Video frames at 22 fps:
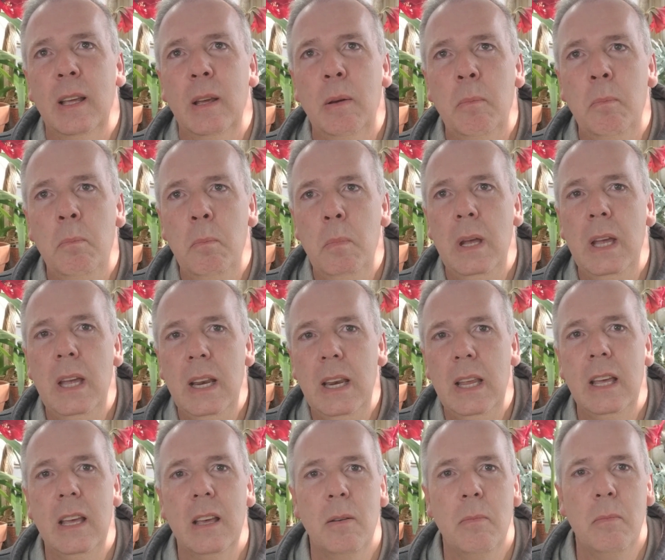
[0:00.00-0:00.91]

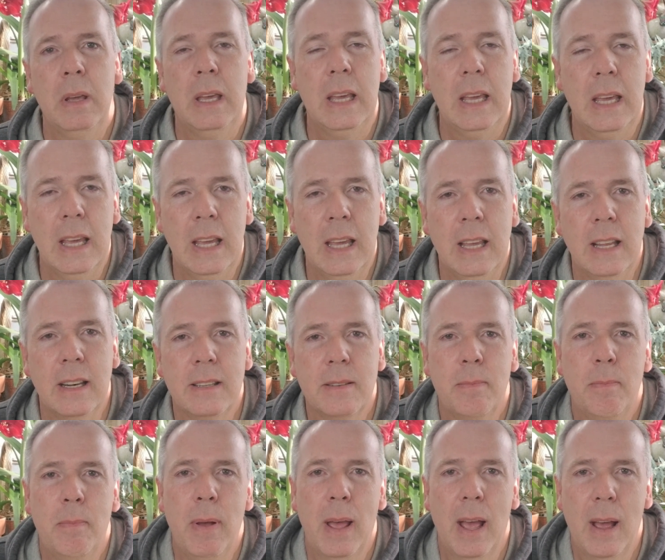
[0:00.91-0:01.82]
medium
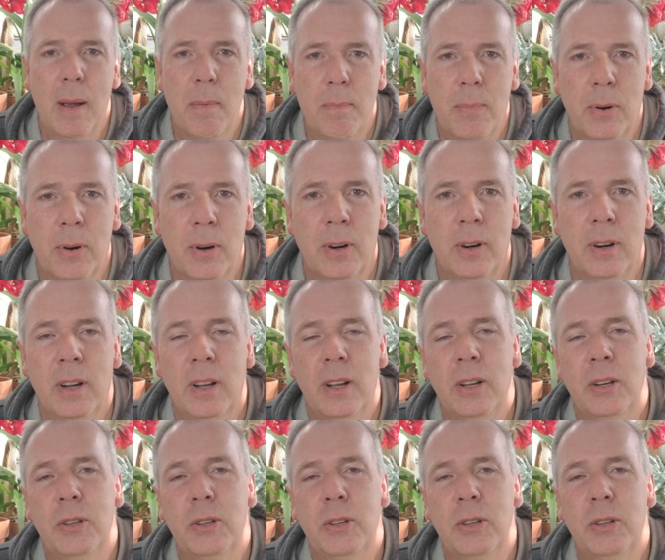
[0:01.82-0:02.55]
heat pepper